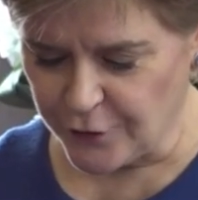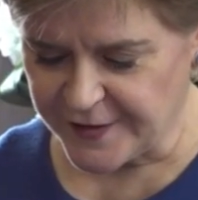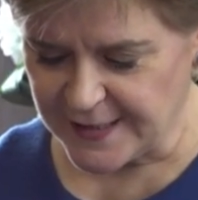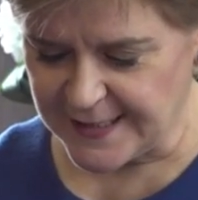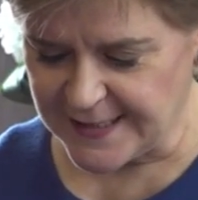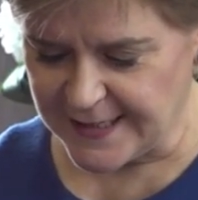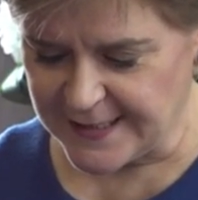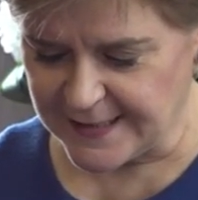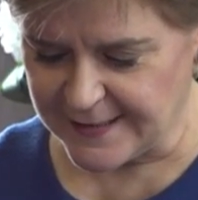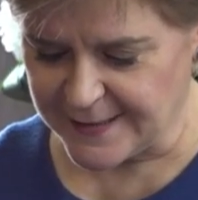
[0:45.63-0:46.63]
of city
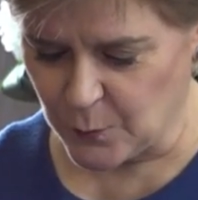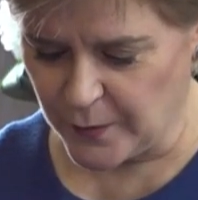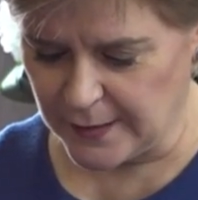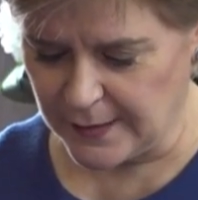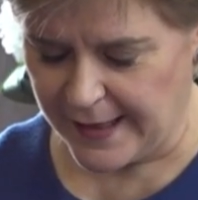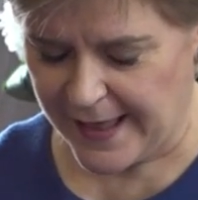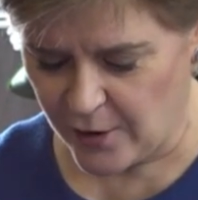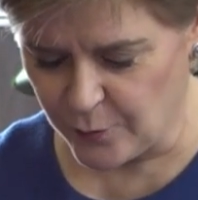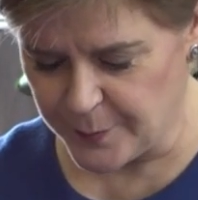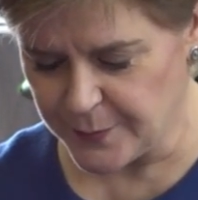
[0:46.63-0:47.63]
status will
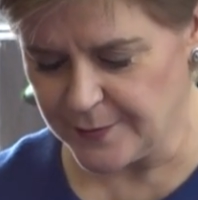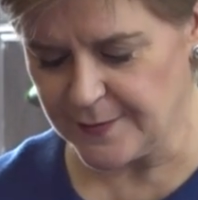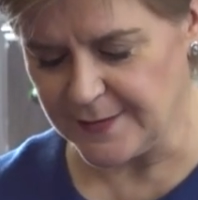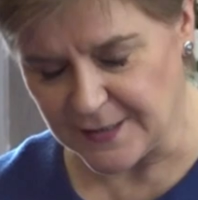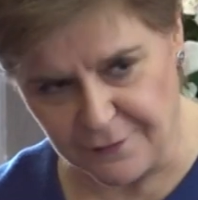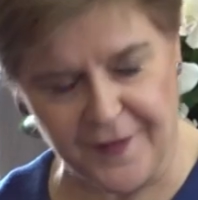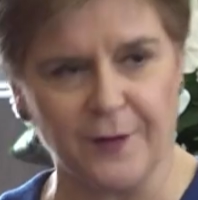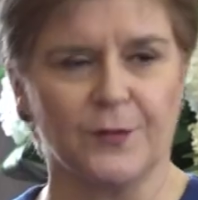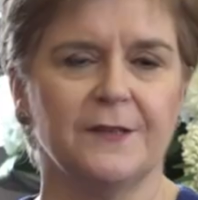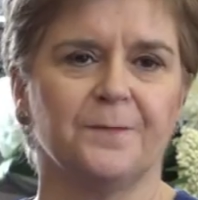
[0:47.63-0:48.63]
help
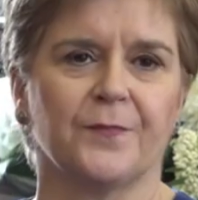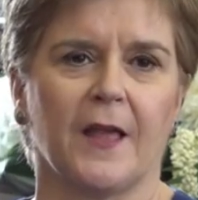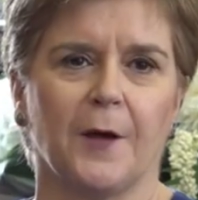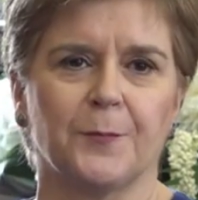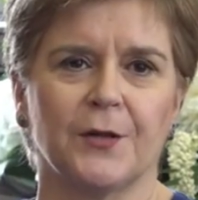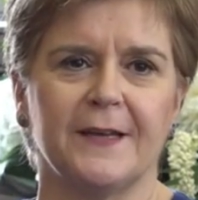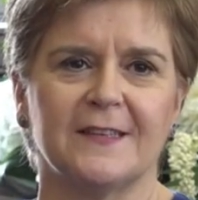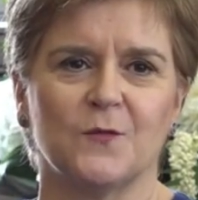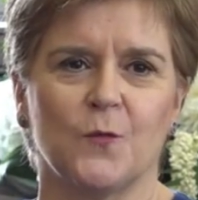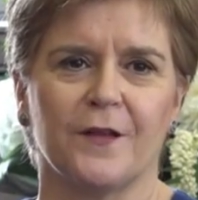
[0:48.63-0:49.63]
Dunfermline, a
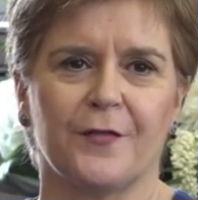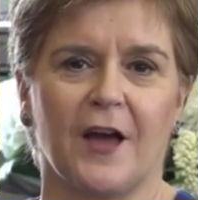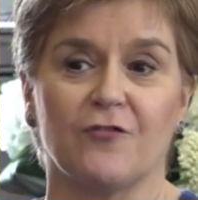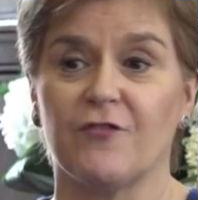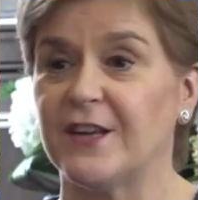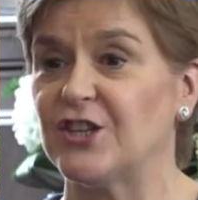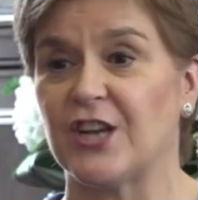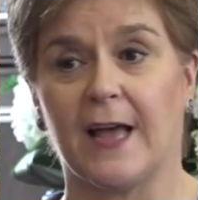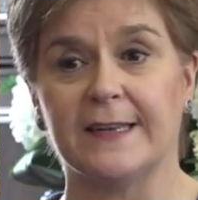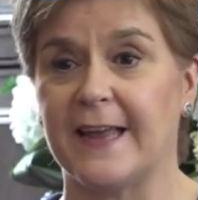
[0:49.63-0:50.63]
place with a rich
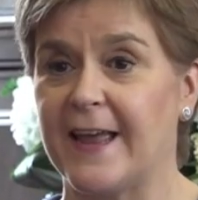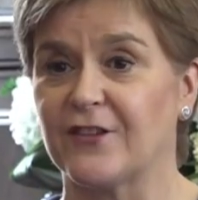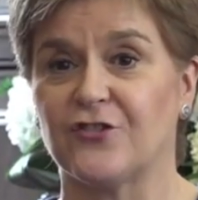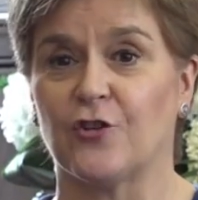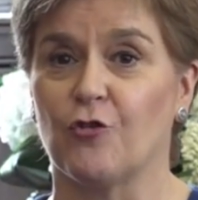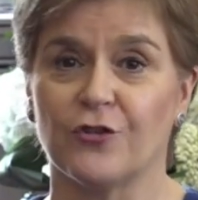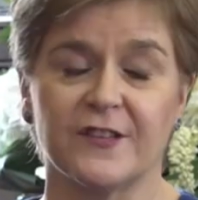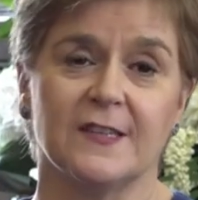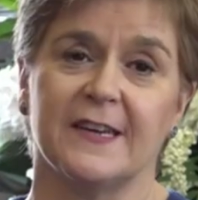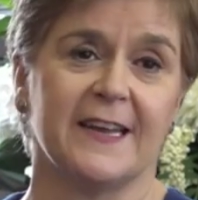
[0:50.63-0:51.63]
and
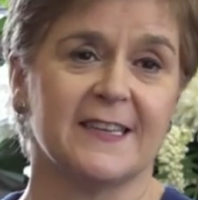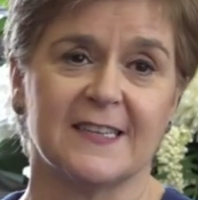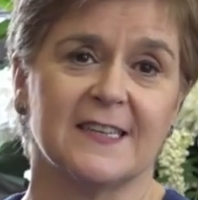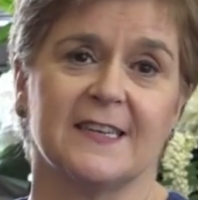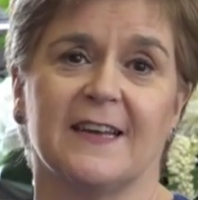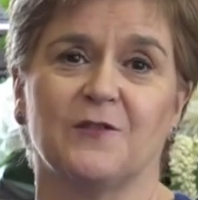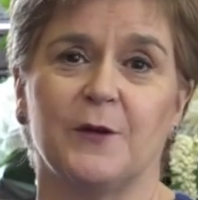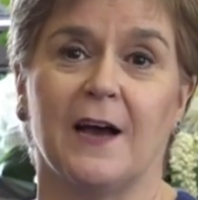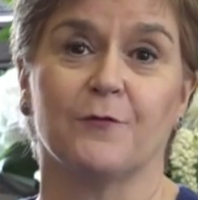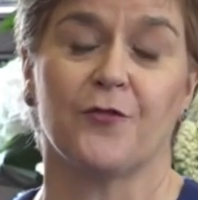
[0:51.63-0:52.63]
extraordinary history, as we
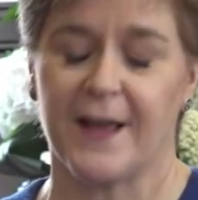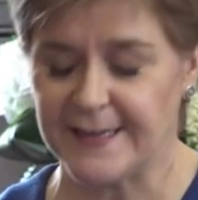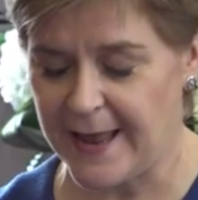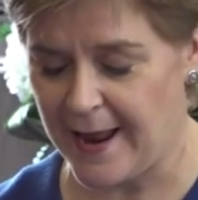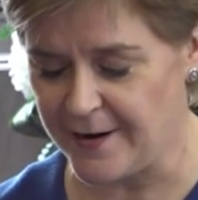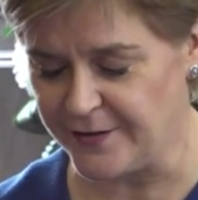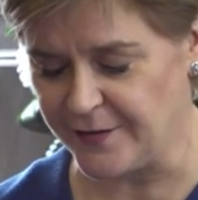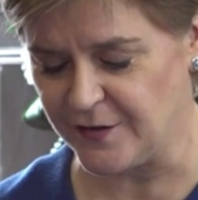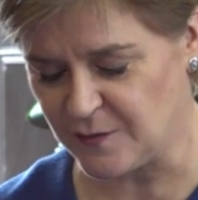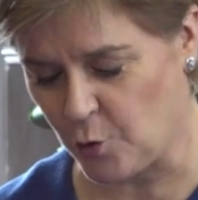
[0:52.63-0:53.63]
have already heard
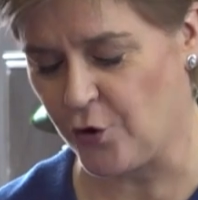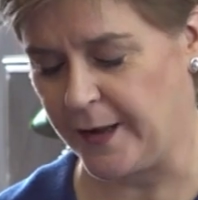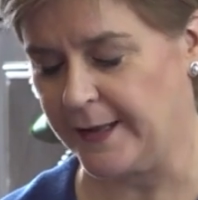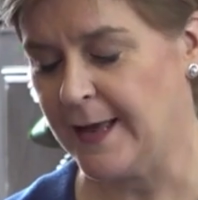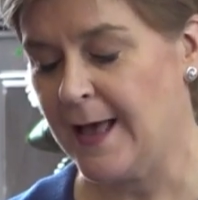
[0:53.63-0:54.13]
this morning,